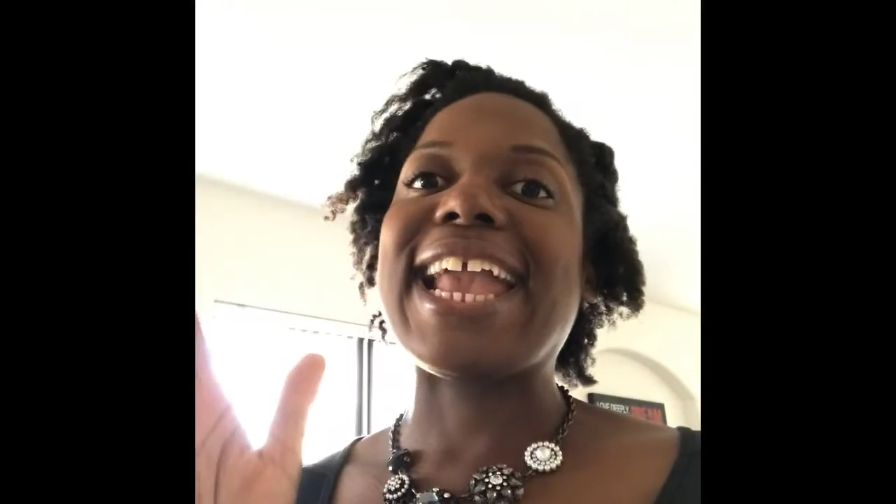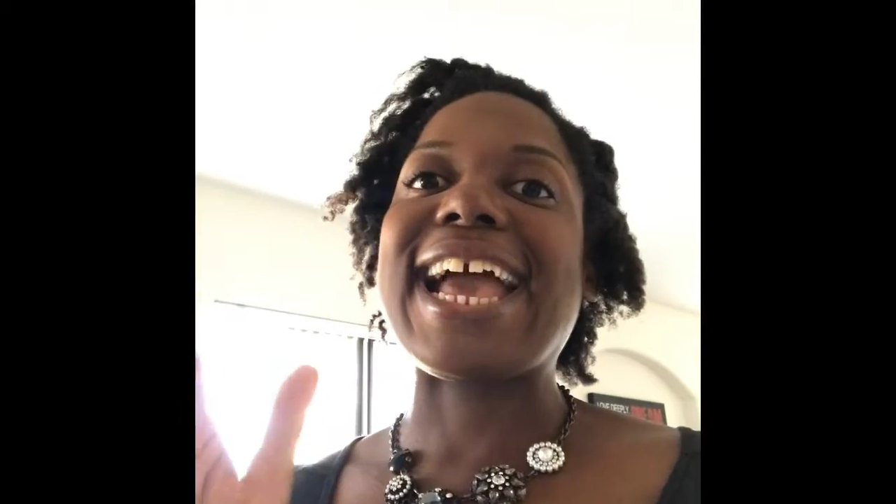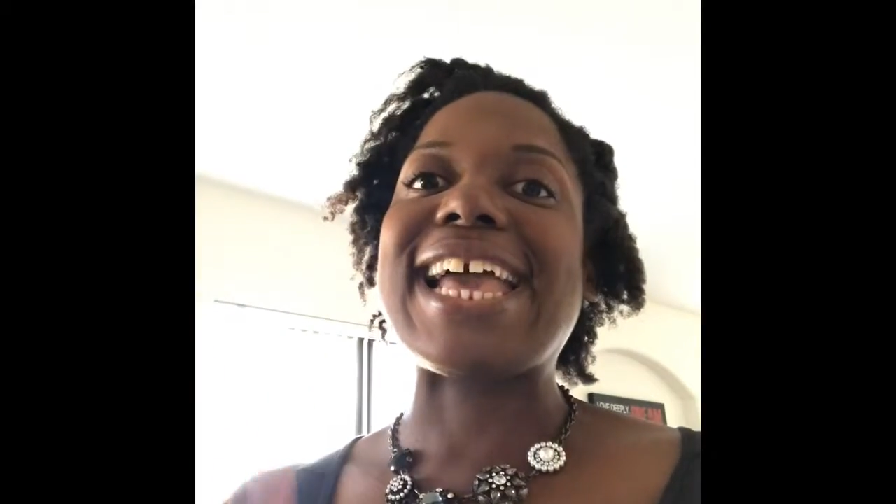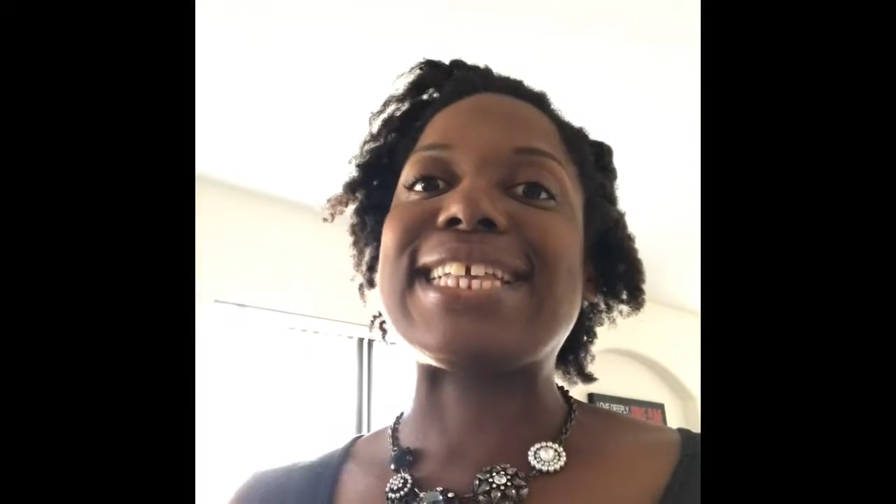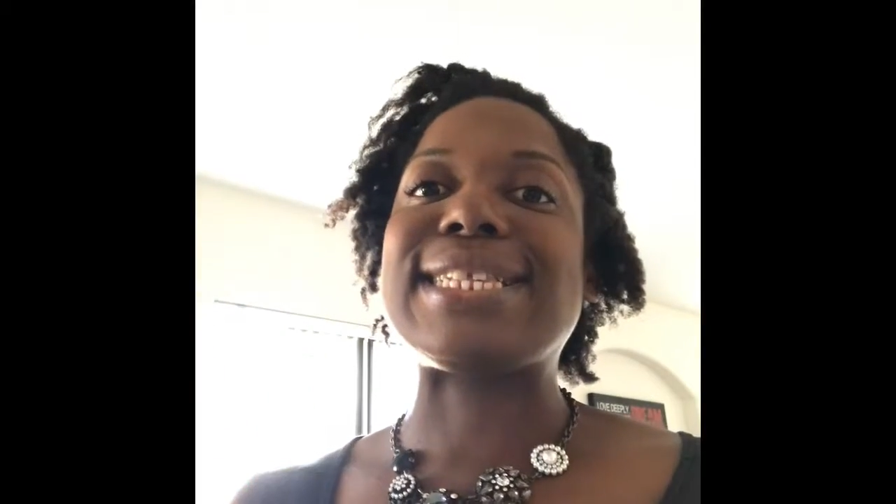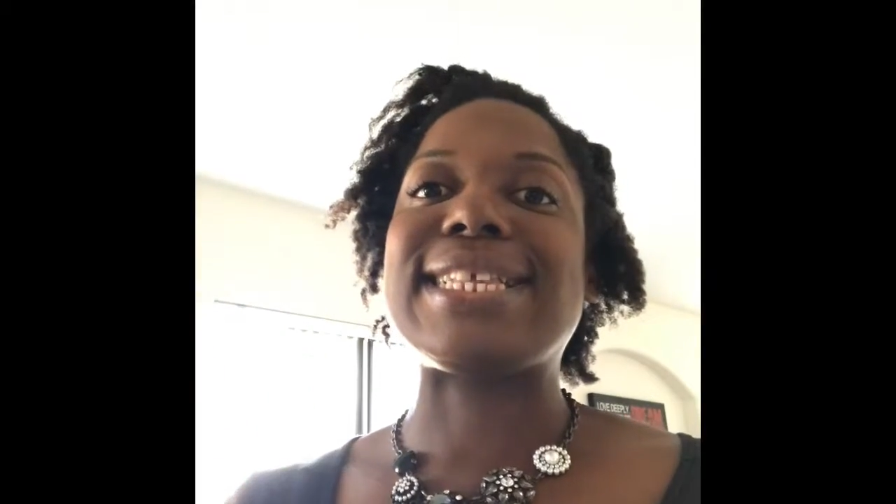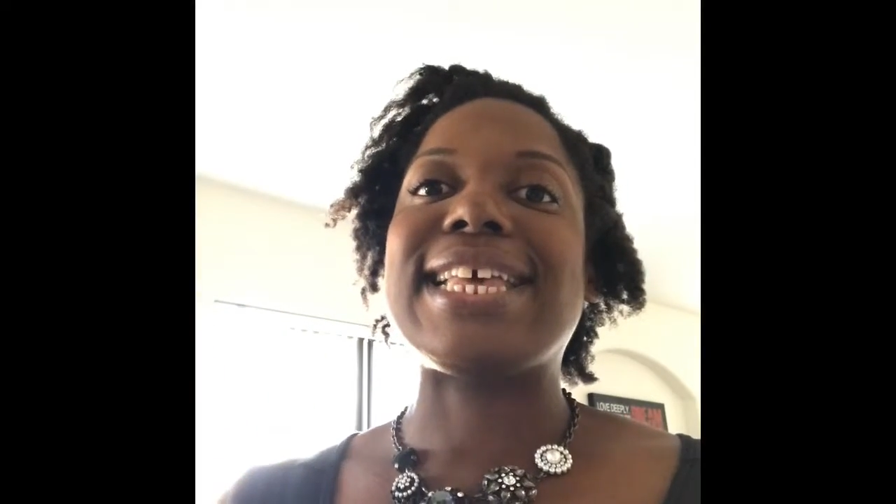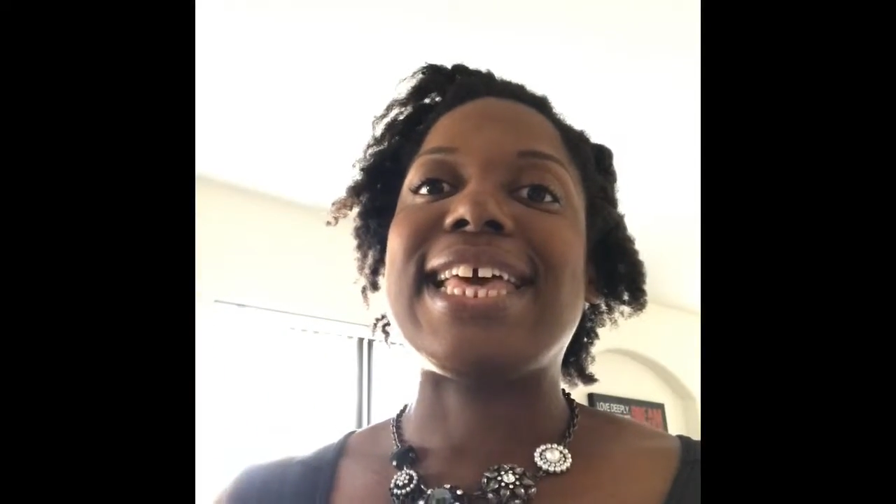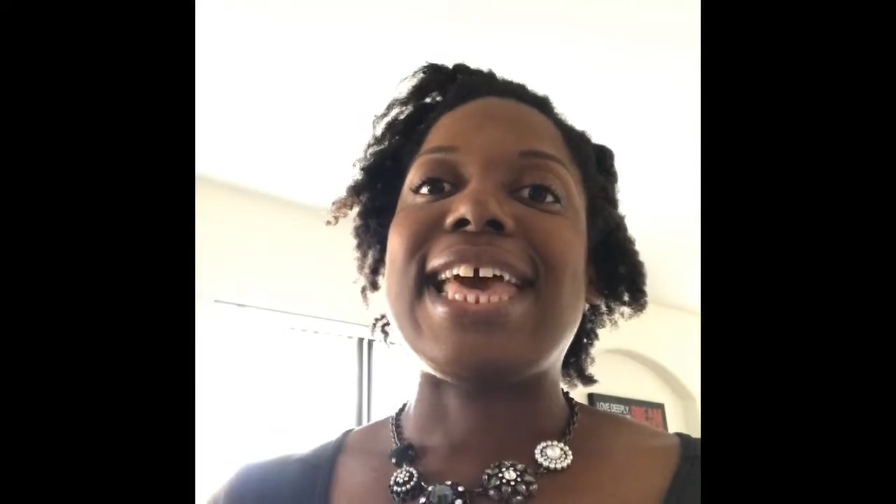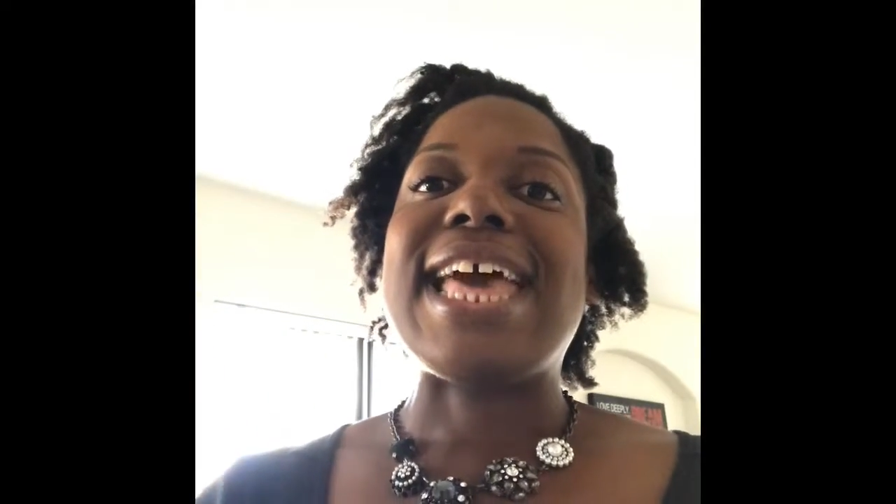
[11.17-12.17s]
guys.
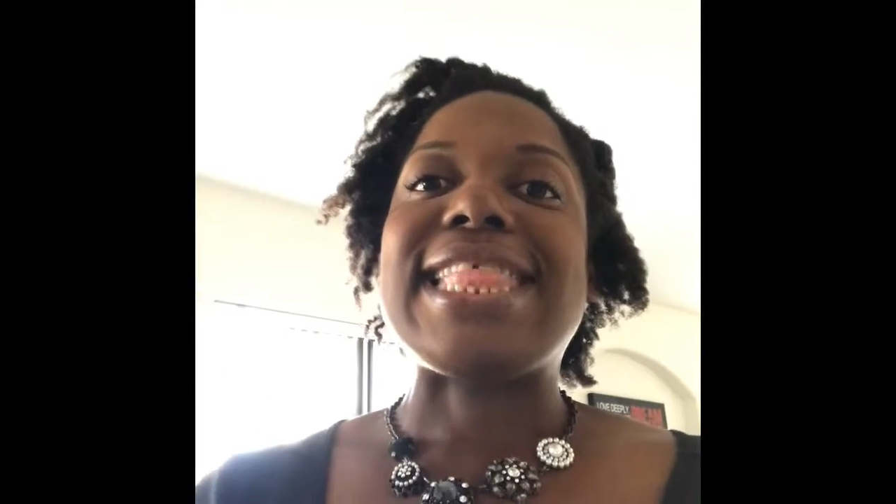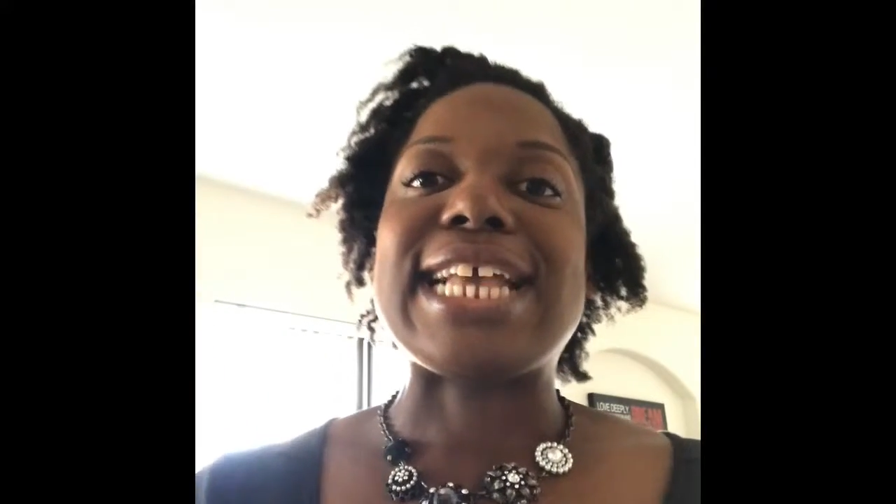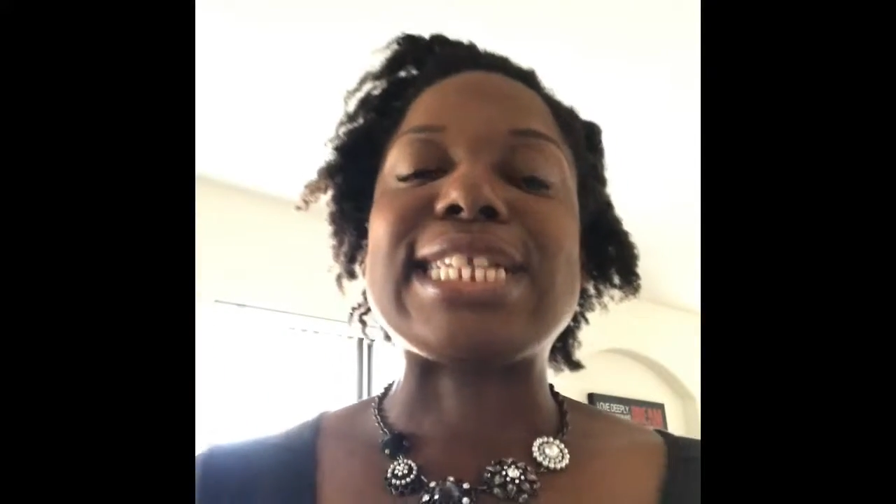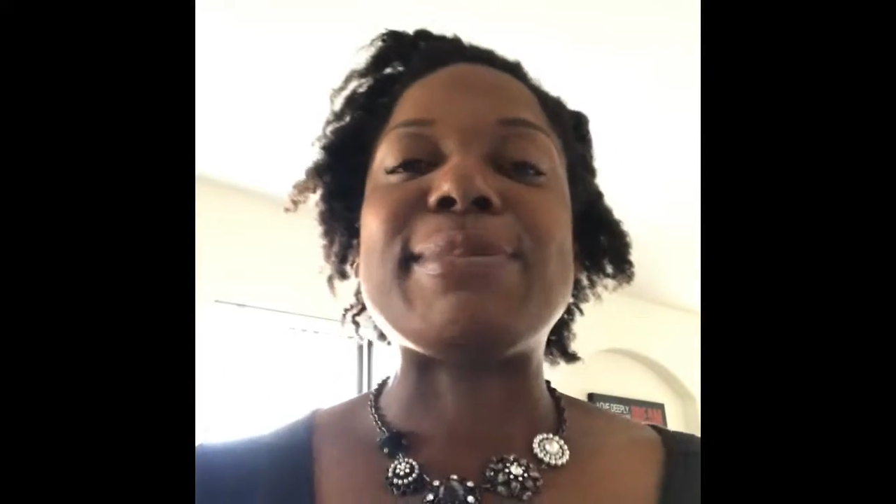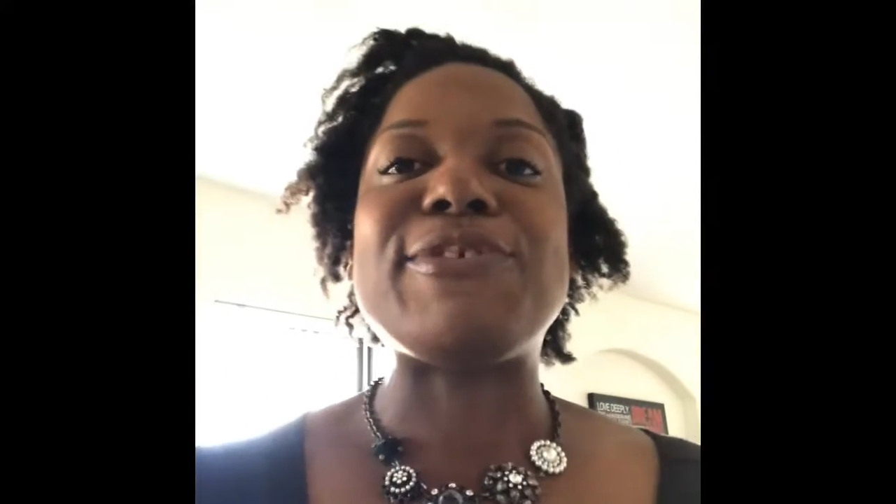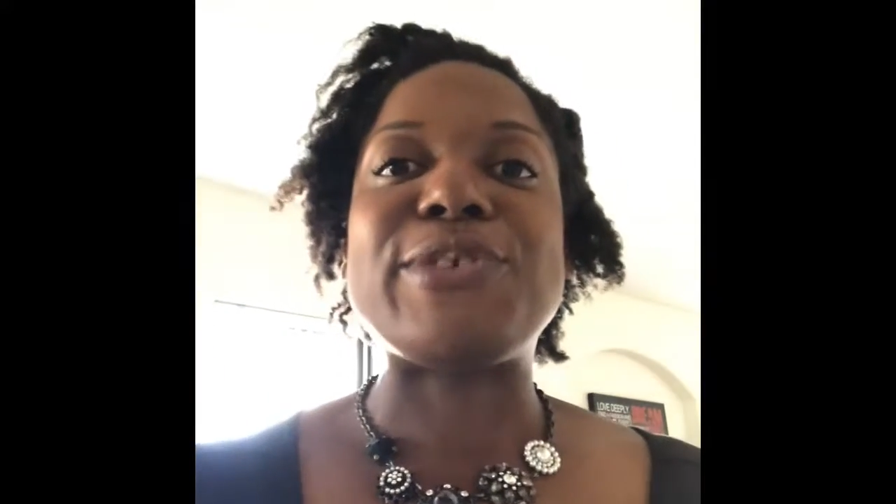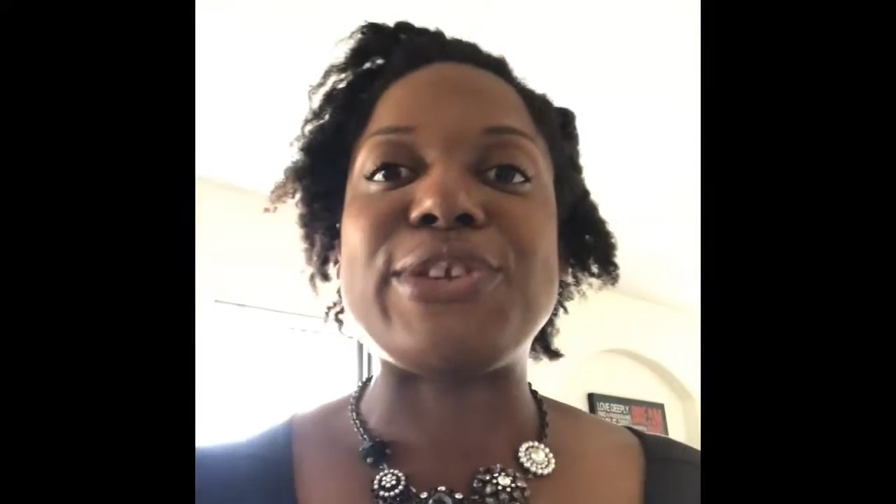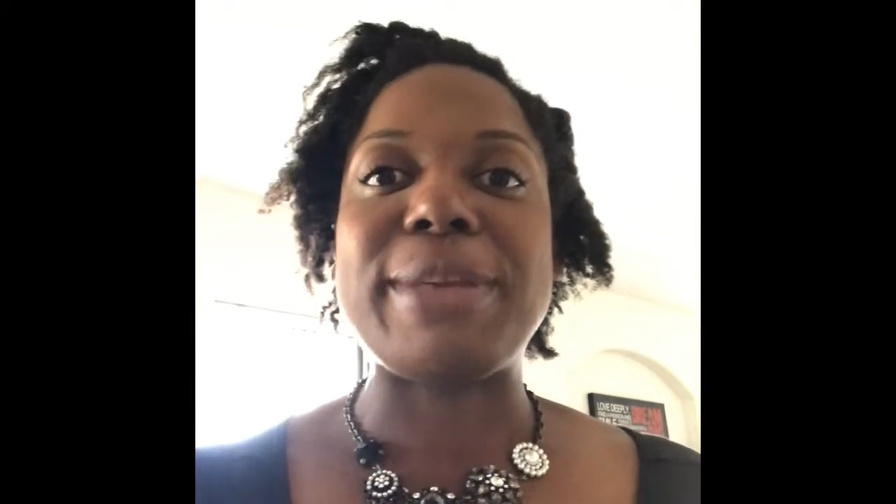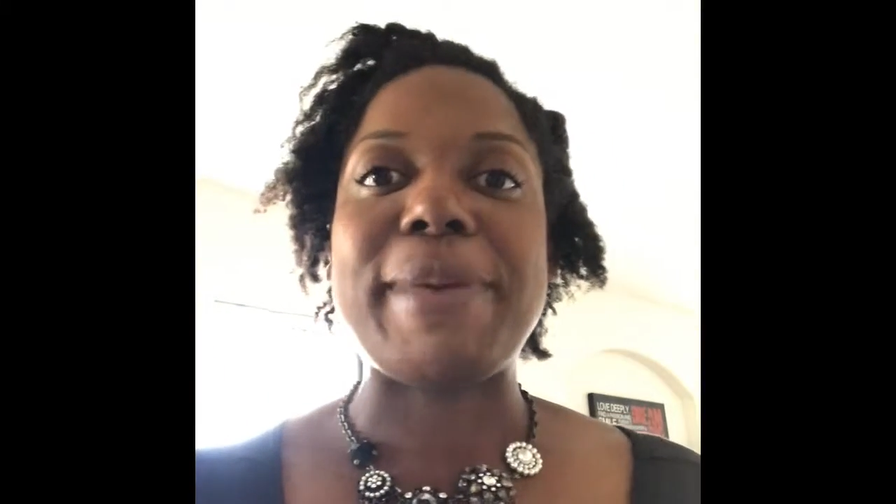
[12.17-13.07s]
Thanks so much for tuning